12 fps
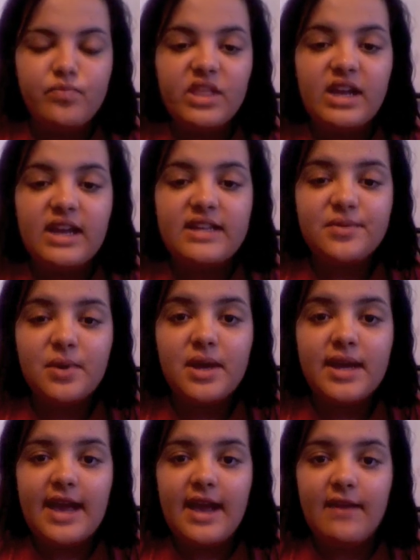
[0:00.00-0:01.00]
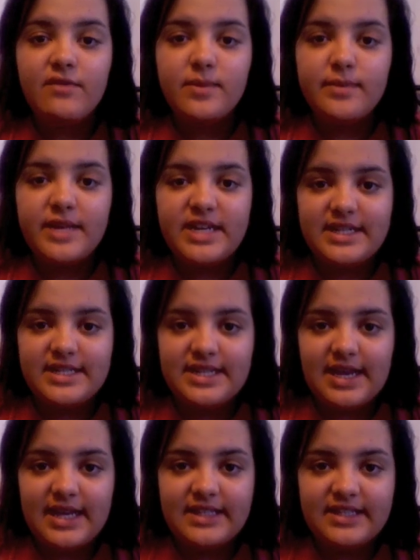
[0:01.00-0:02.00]
It's one everybody
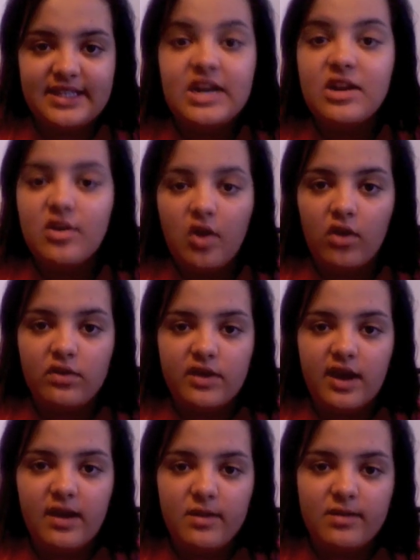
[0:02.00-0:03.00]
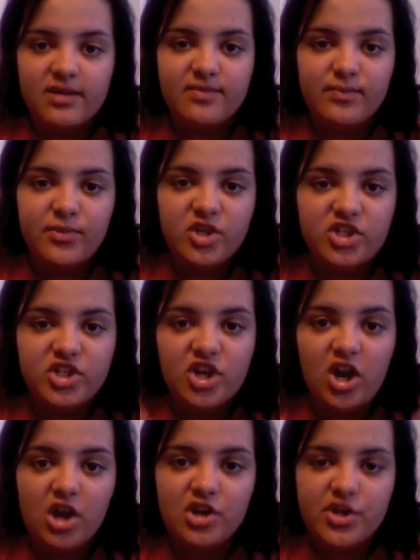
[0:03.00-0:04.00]
takes and all the highways merge
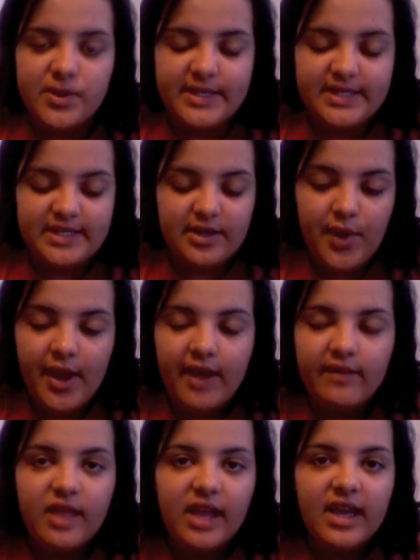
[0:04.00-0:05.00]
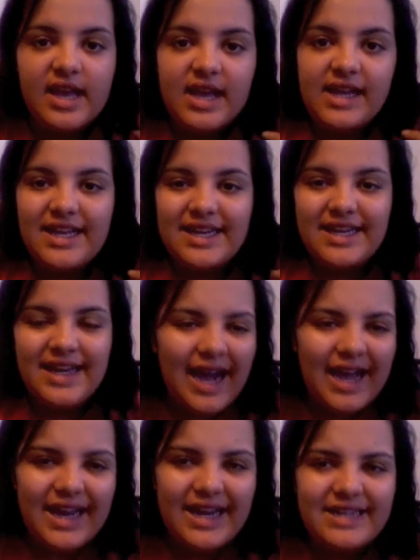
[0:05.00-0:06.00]
onto it. So you have, like,
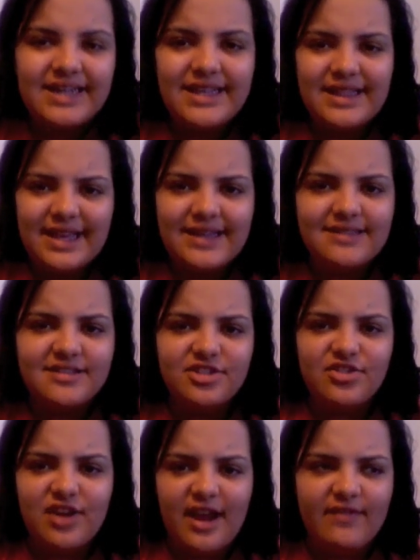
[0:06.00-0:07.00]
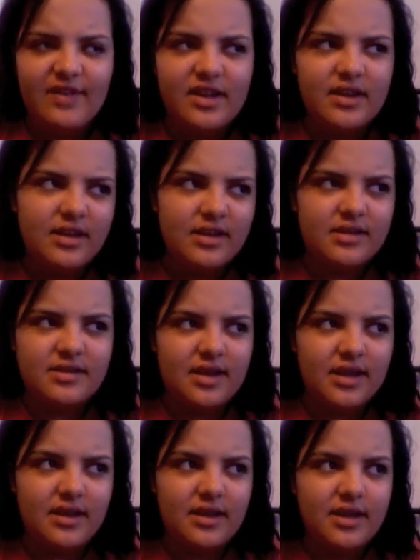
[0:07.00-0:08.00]
9 lanes of traffic, because,
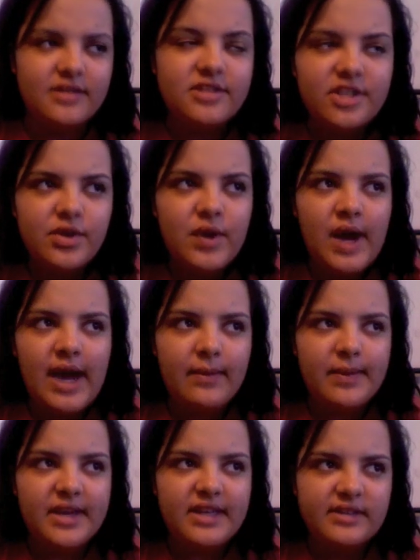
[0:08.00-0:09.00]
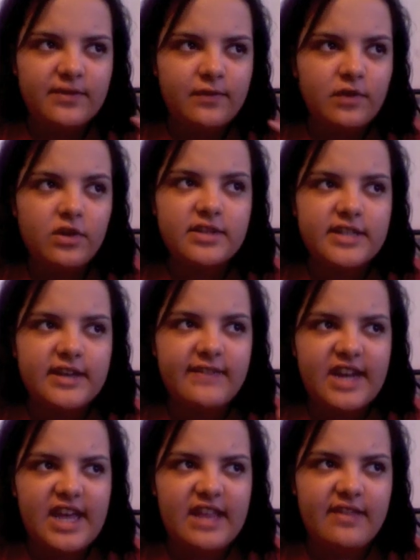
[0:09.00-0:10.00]
like, it's 2 highways, the
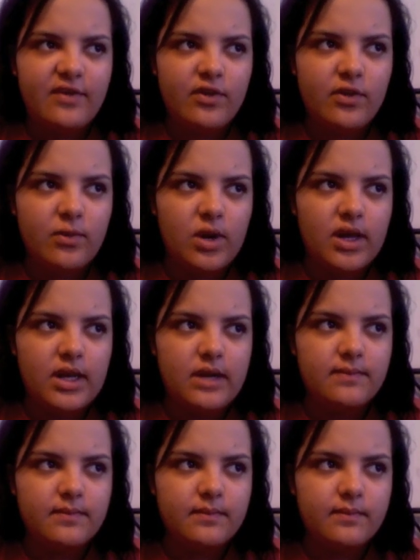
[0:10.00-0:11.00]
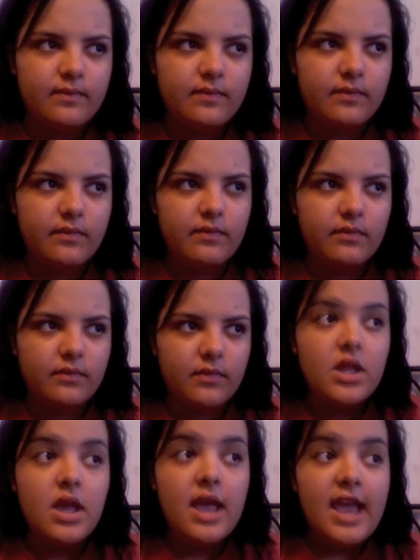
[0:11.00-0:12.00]
407 and the 401.
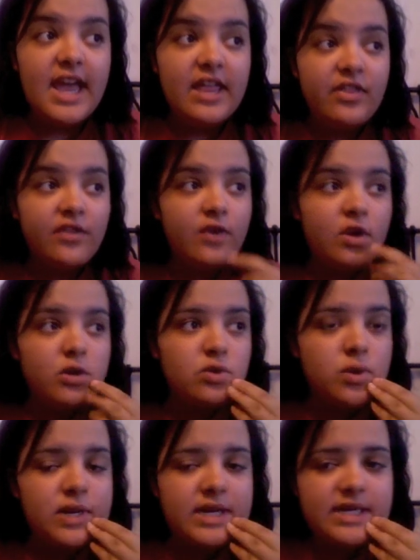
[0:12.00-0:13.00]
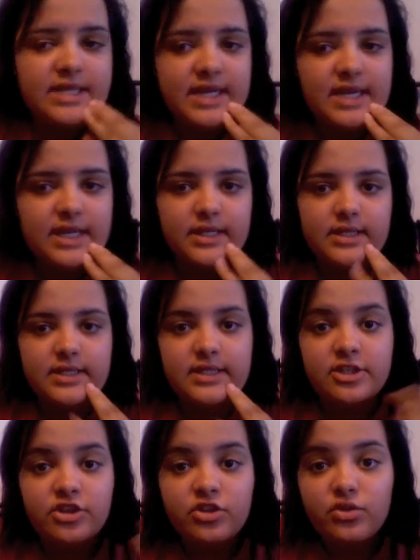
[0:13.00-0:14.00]
And the 426.
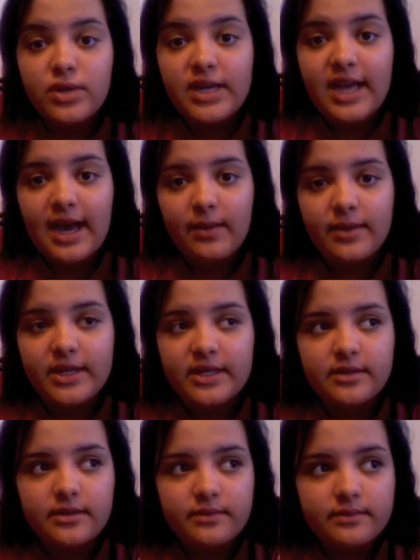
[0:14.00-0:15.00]
It's 3 highways.